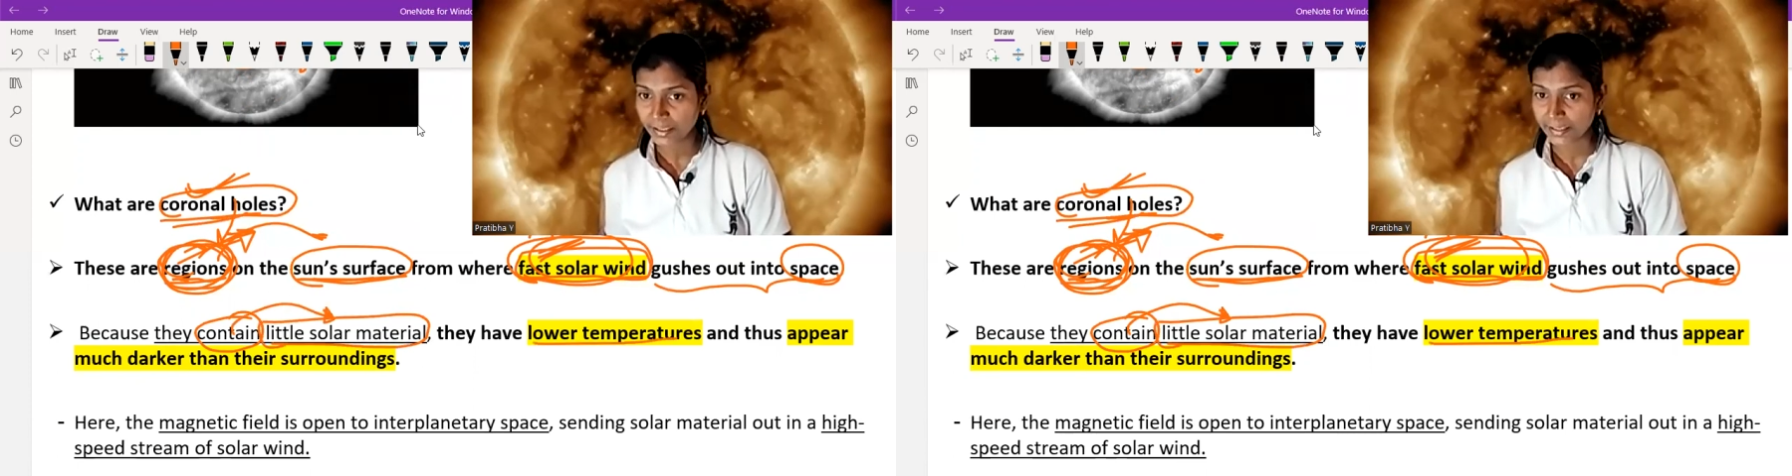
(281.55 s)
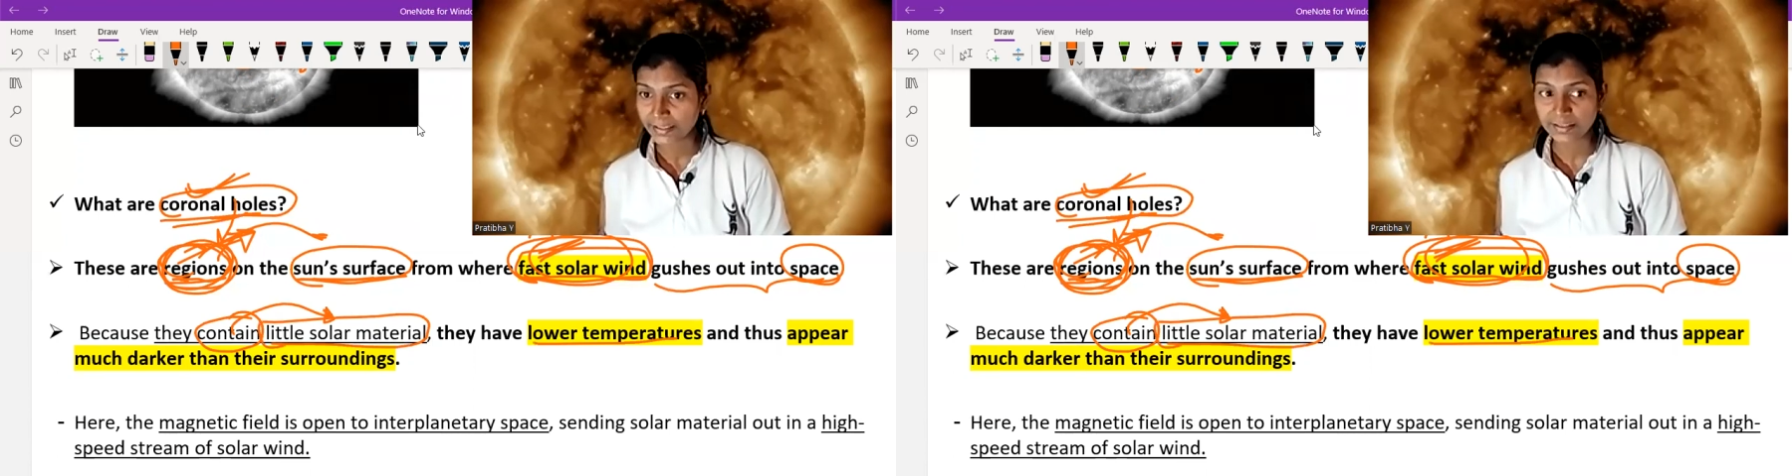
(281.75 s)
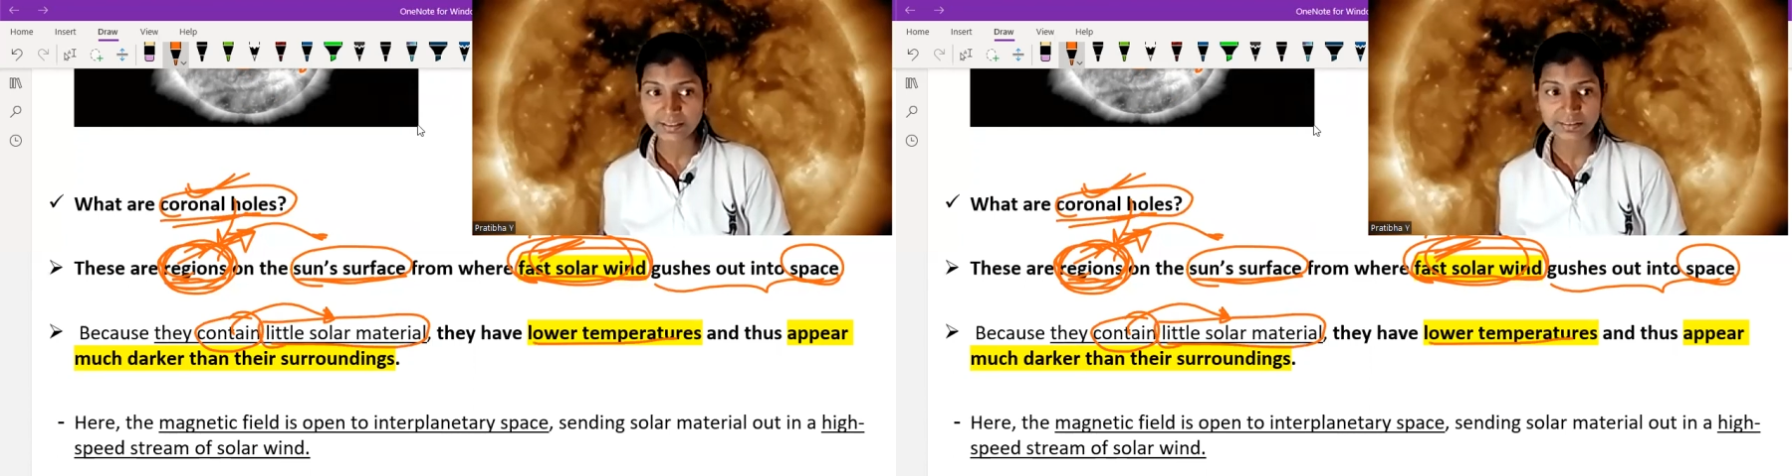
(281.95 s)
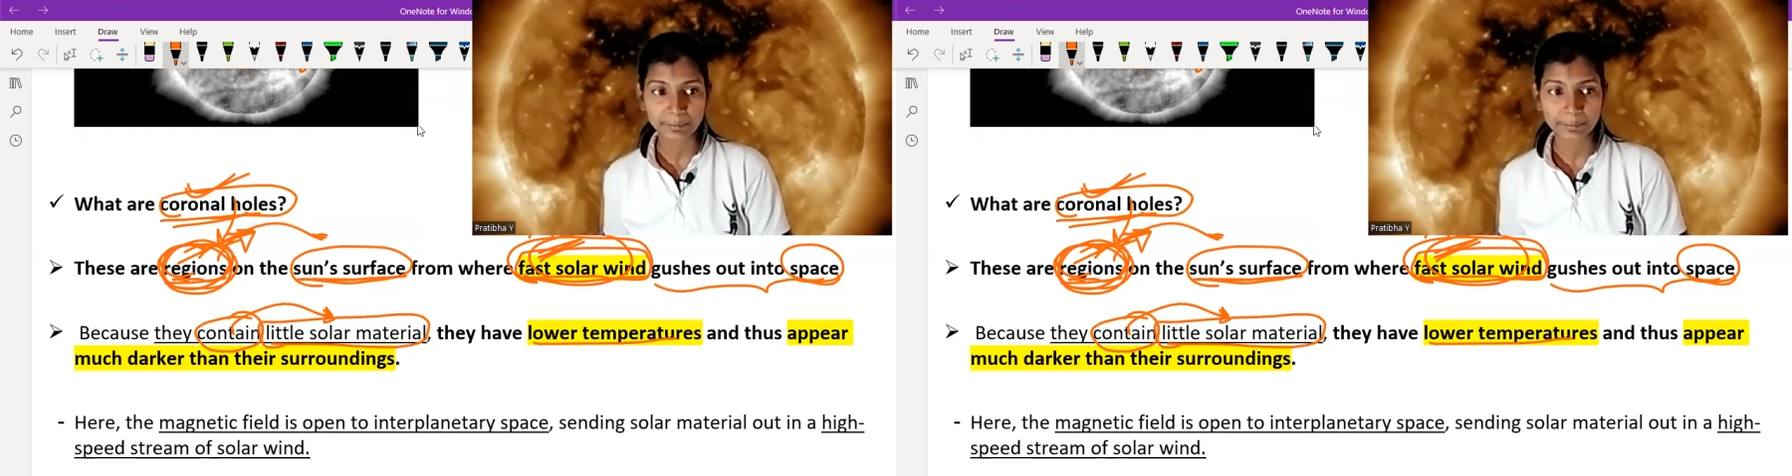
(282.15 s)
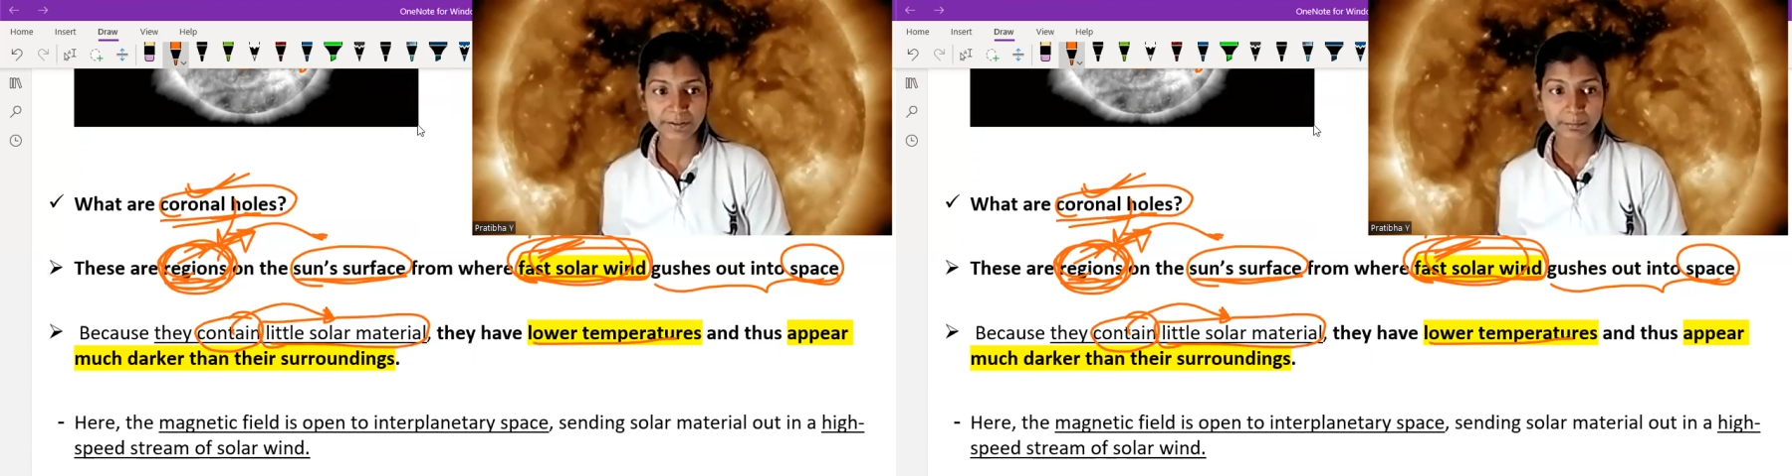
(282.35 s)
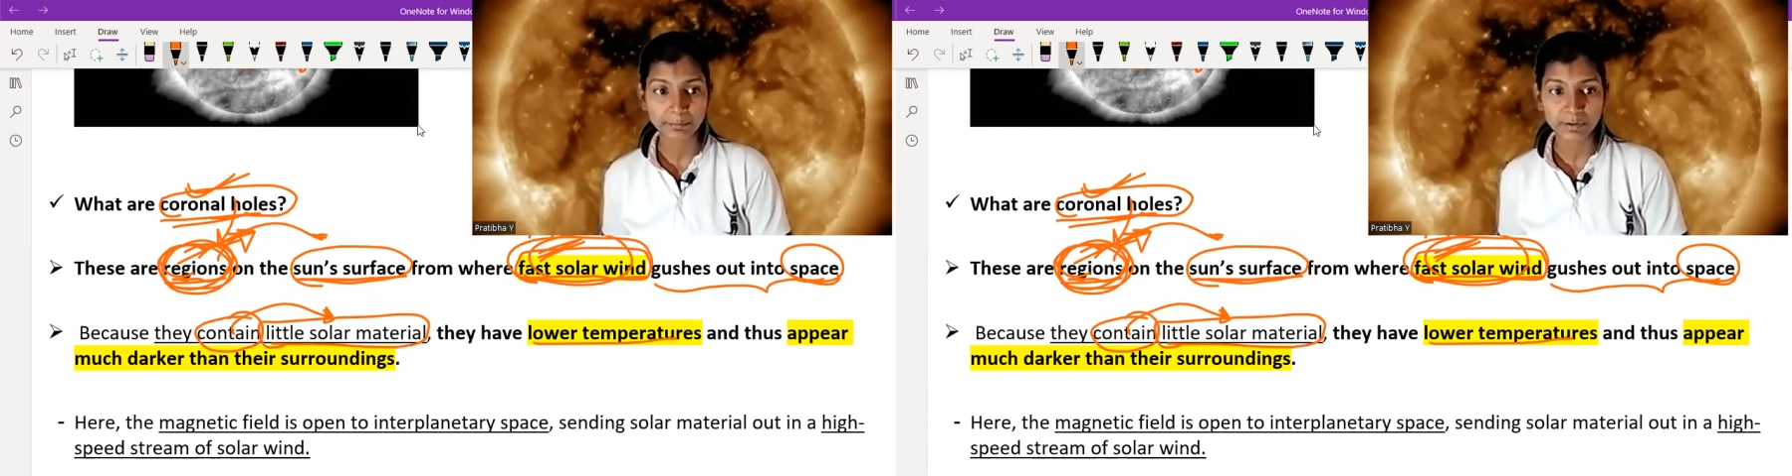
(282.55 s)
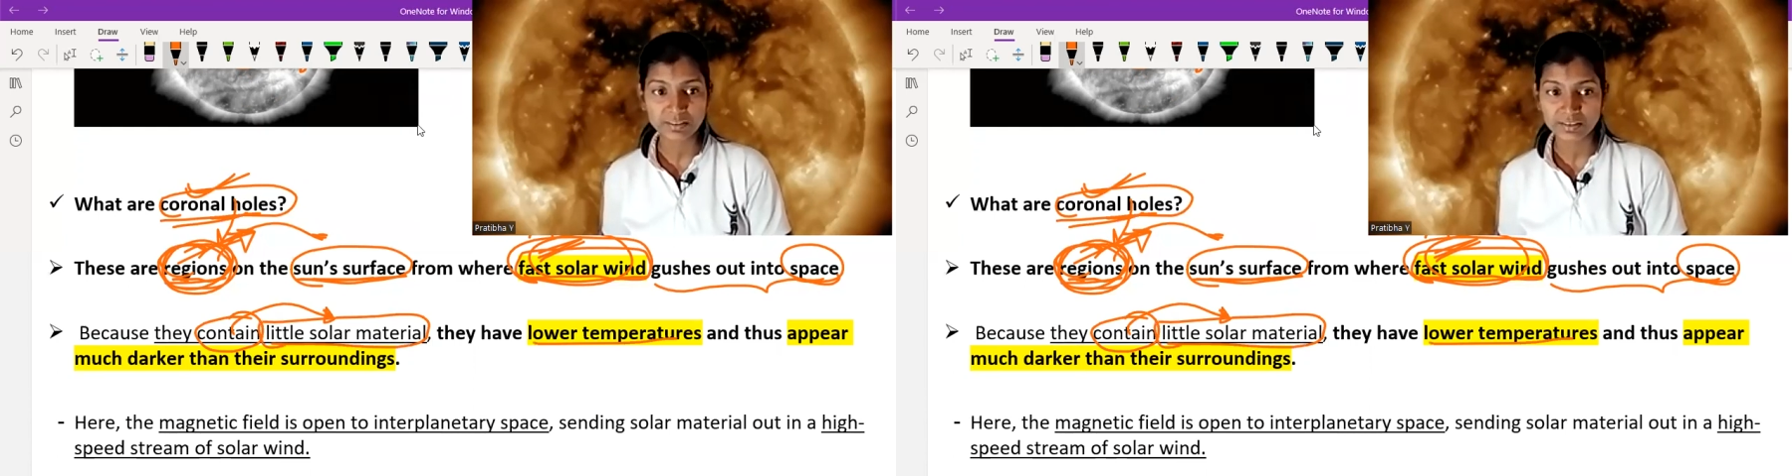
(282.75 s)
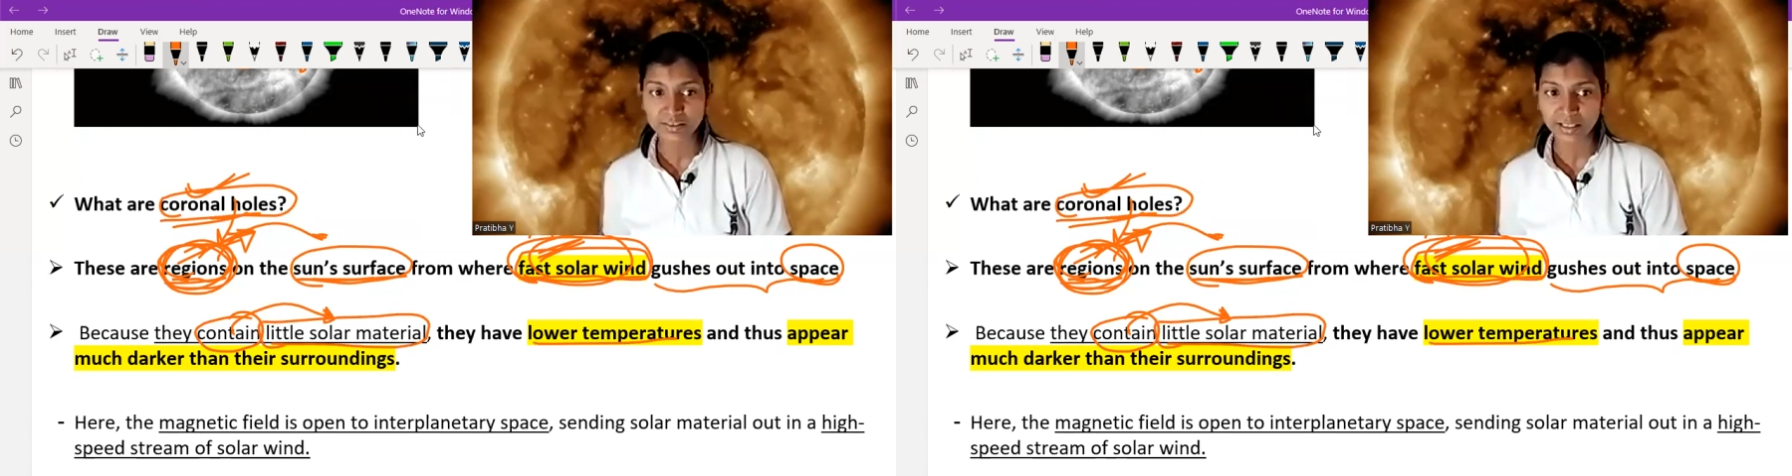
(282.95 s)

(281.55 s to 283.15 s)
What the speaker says: and thus appear much